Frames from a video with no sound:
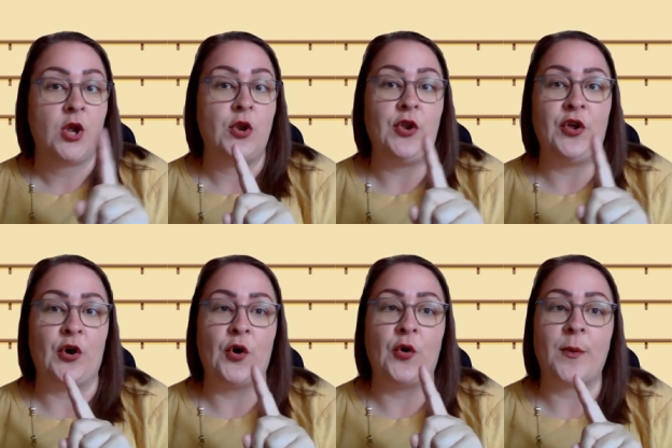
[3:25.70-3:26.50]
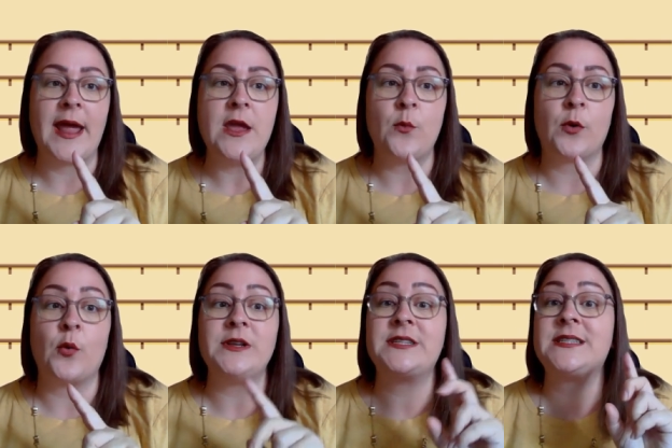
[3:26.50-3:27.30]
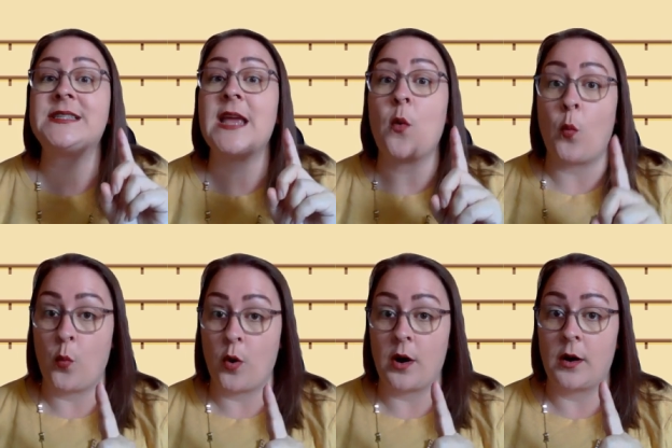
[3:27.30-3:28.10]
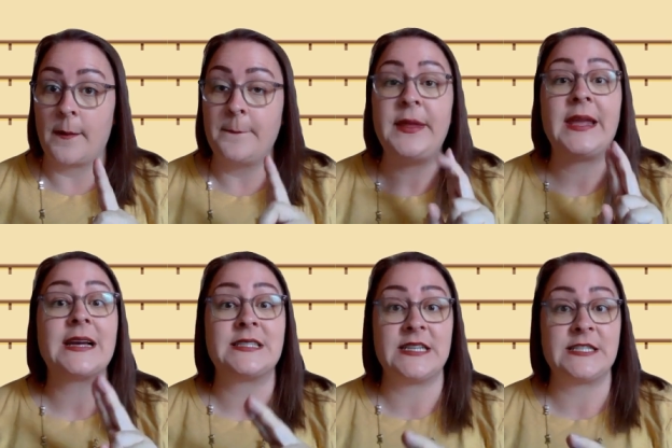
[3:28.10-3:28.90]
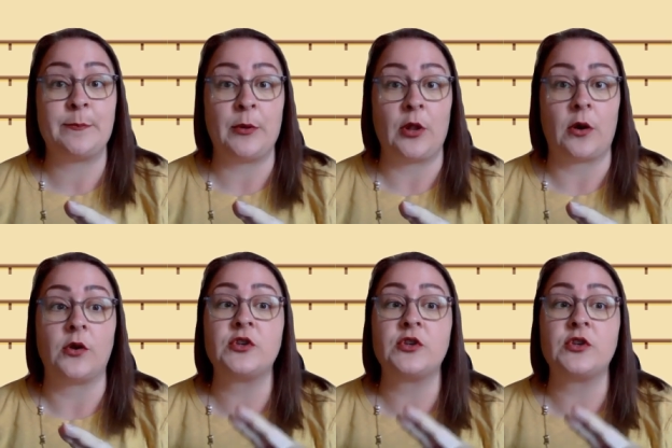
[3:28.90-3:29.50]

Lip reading: No, right? We're going to say were because it's plural.